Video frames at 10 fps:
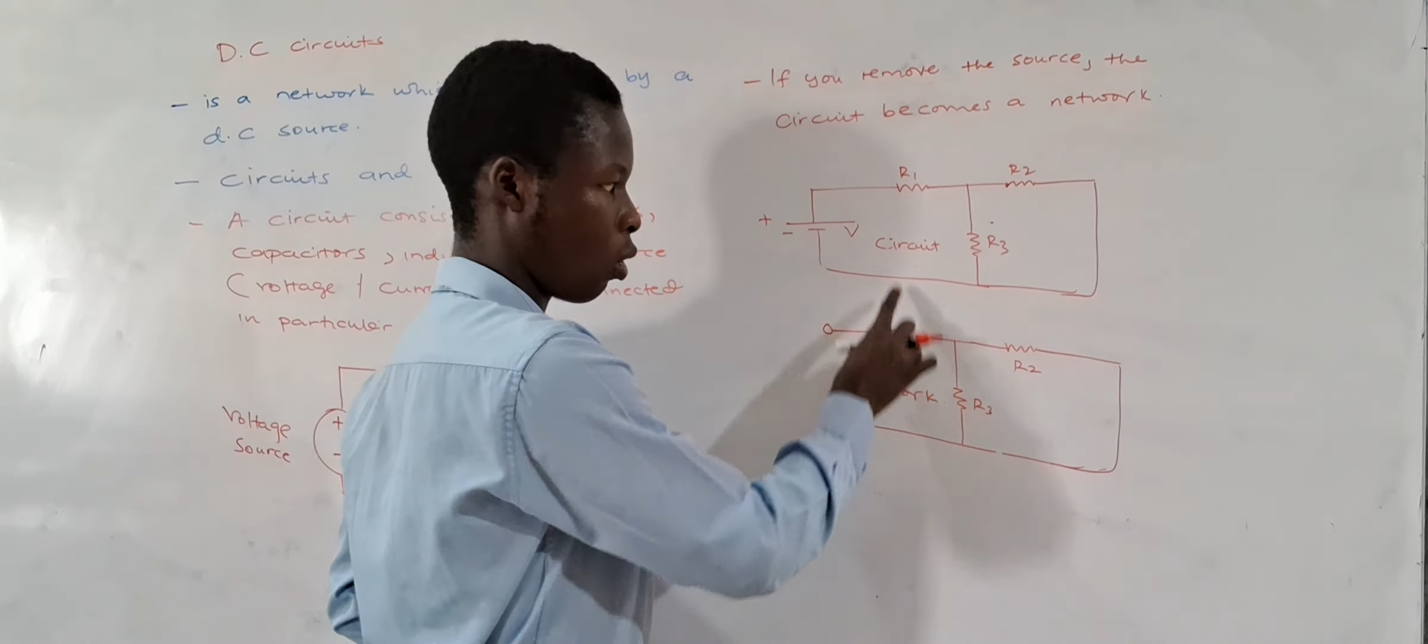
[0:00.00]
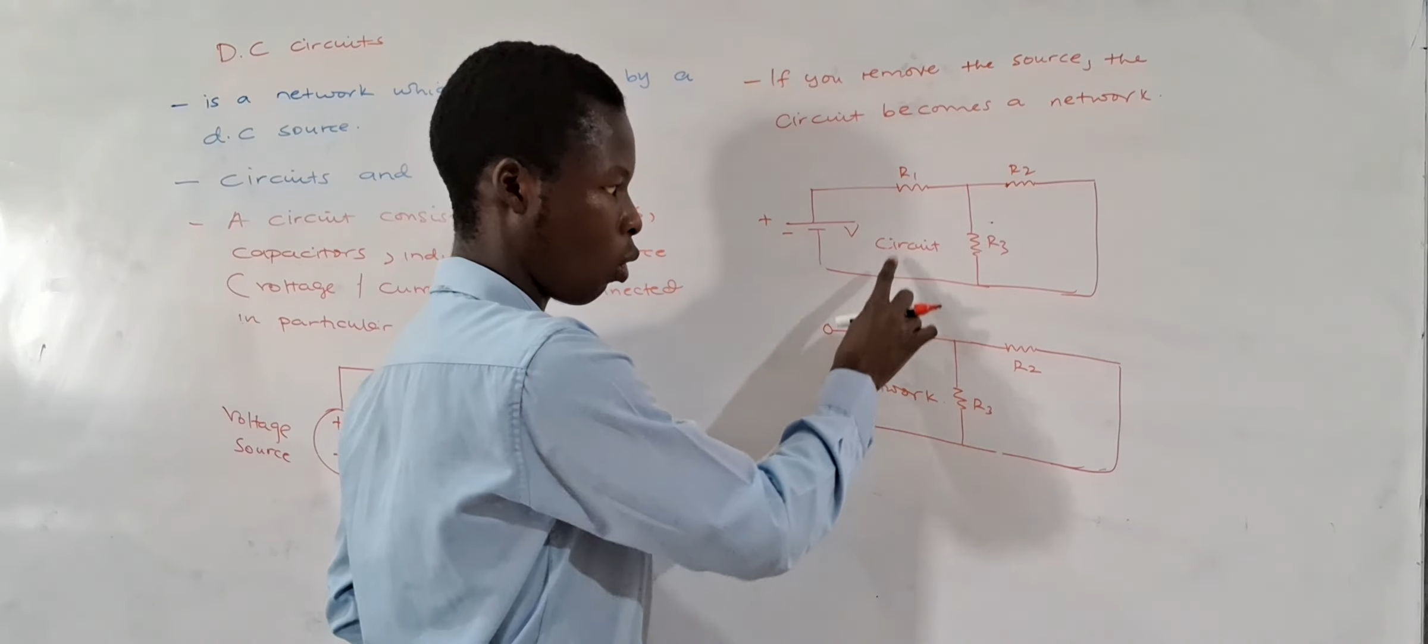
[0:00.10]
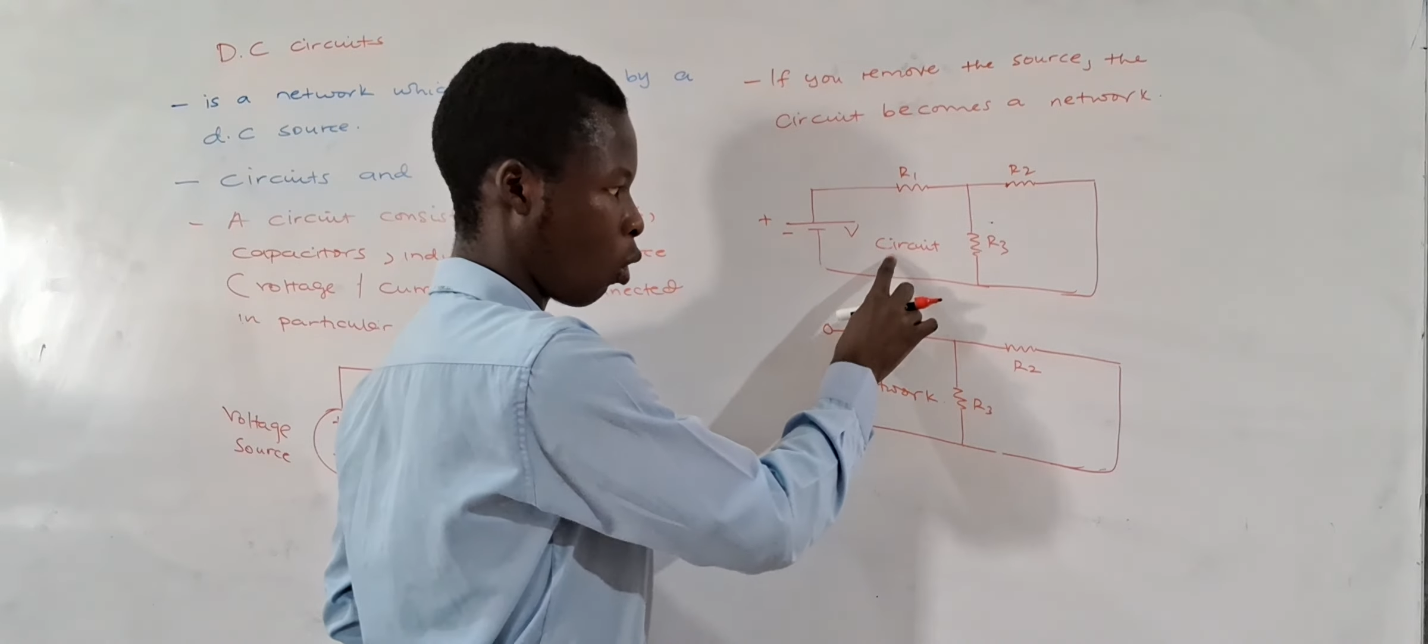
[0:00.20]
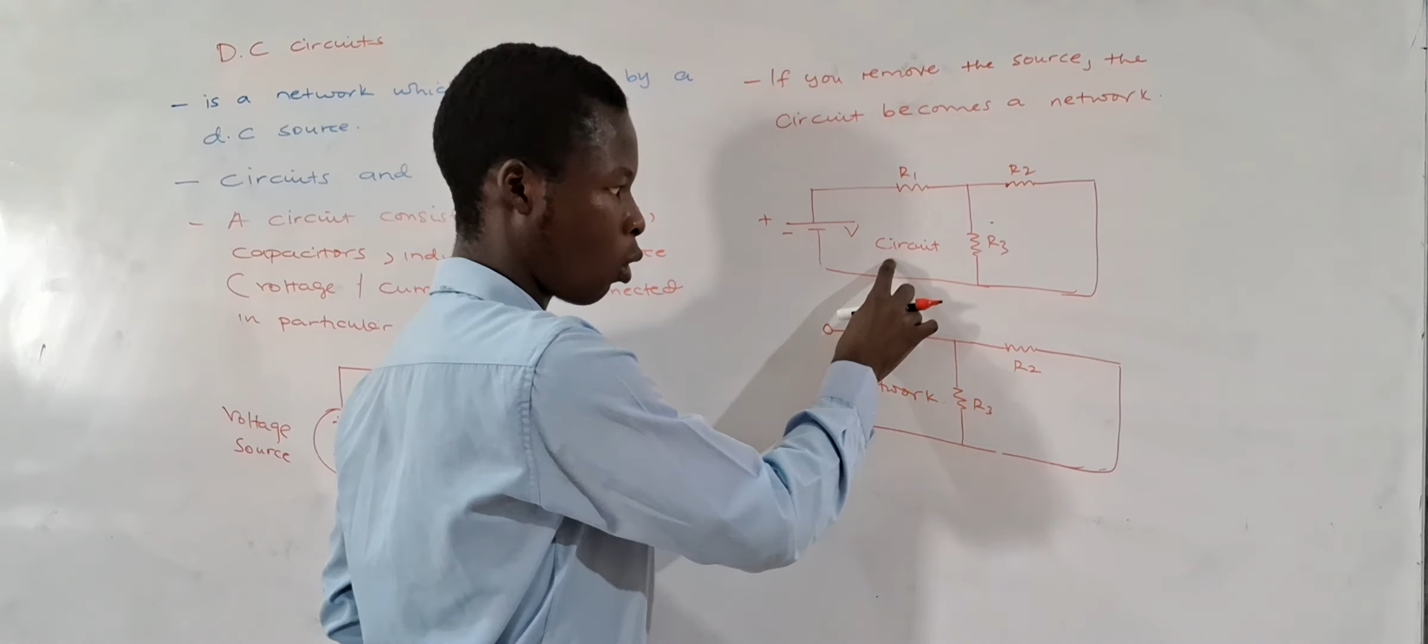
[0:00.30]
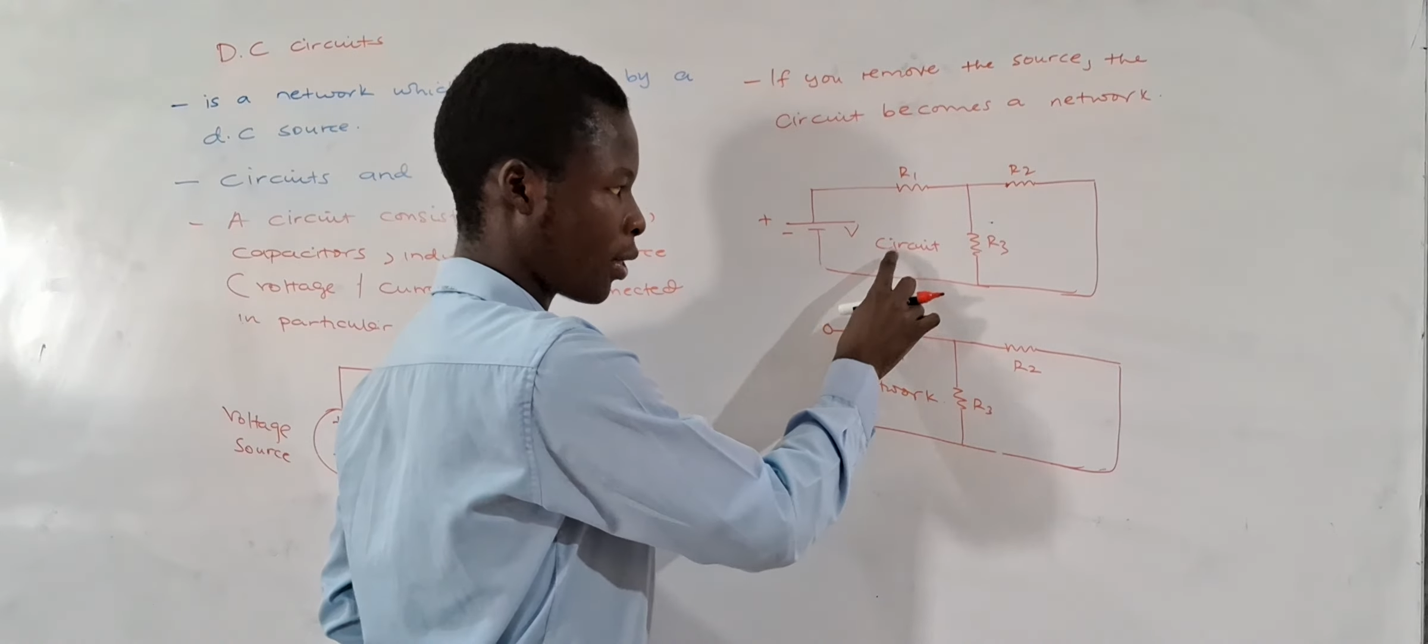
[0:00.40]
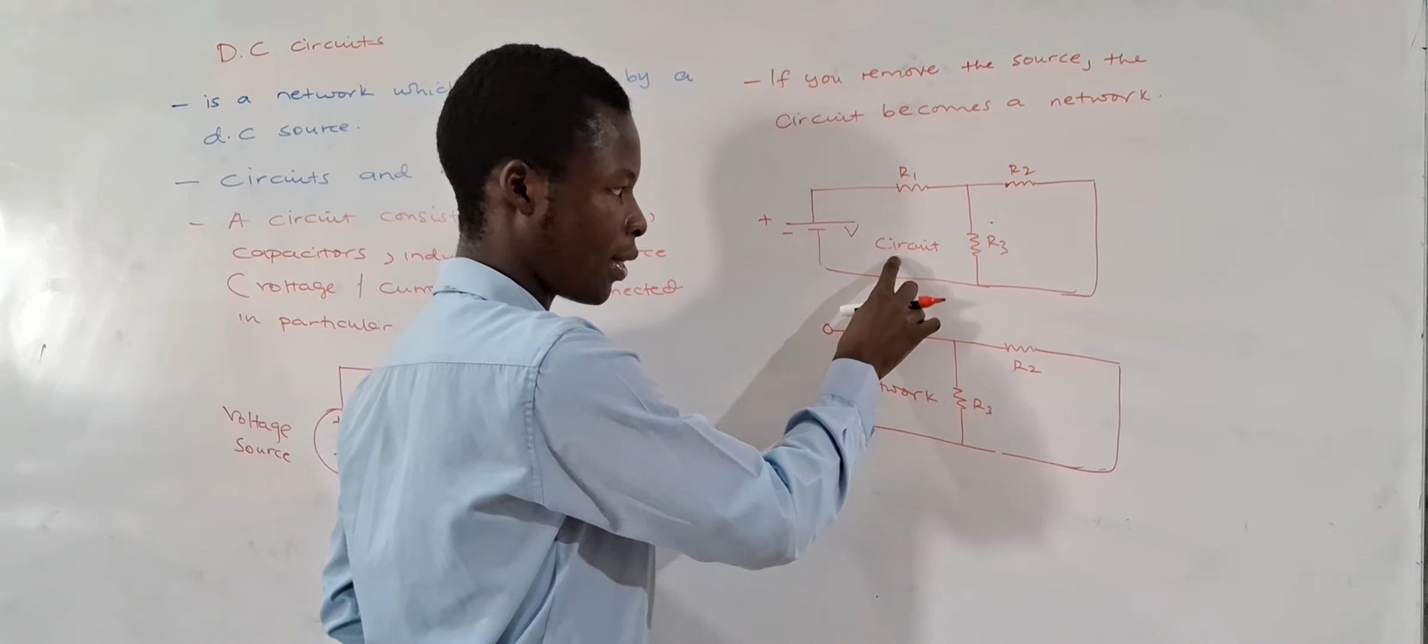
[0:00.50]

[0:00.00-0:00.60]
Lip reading: All